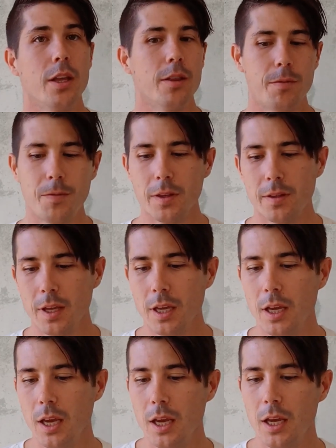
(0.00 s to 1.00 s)
The fifth
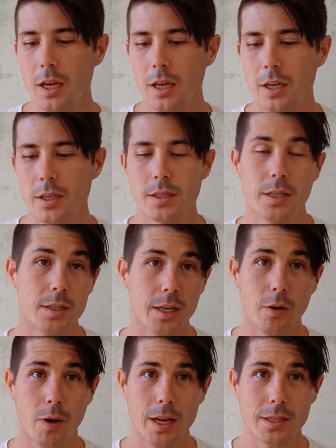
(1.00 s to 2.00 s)
thing is
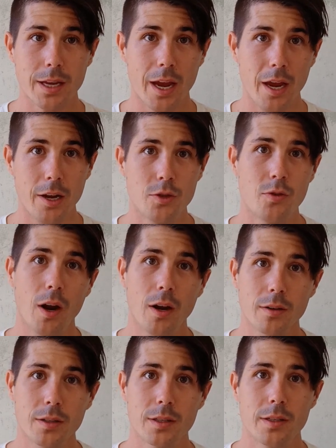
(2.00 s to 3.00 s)
cigarettes and
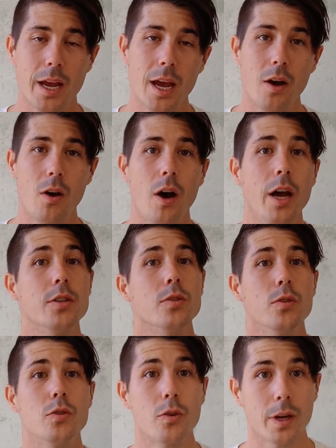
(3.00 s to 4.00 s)
drugs. Now, I
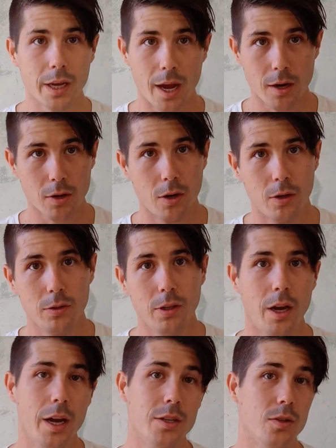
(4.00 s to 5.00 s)
do drink
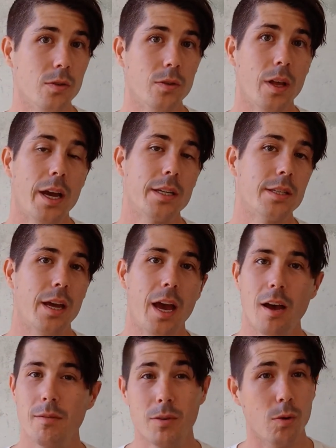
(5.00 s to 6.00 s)
alcohol. I do like to
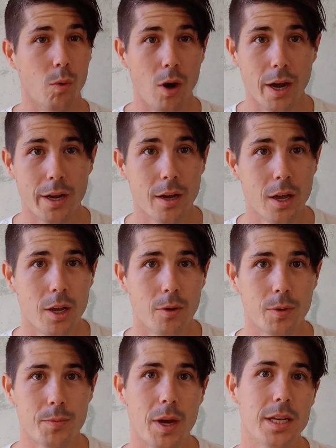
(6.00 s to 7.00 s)
have a wine
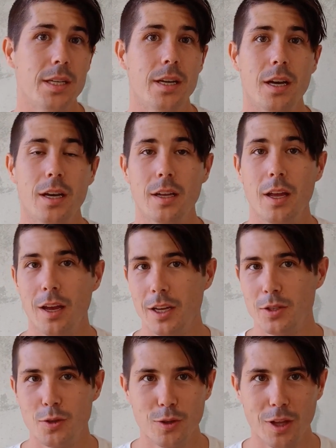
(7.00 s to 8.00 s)
with my dinner.
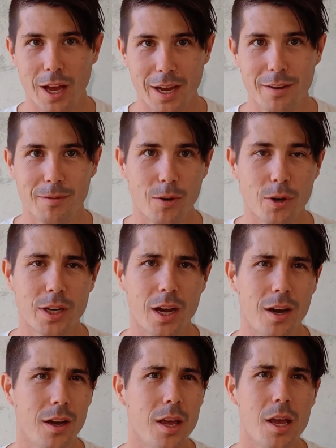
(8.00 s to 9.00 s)
I do like
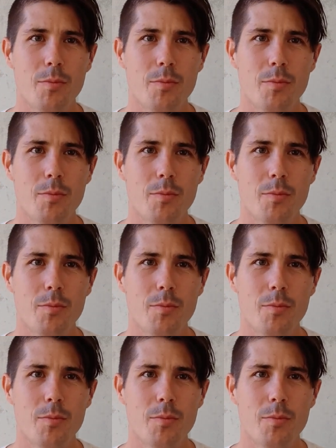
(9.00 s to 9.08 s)
vodka,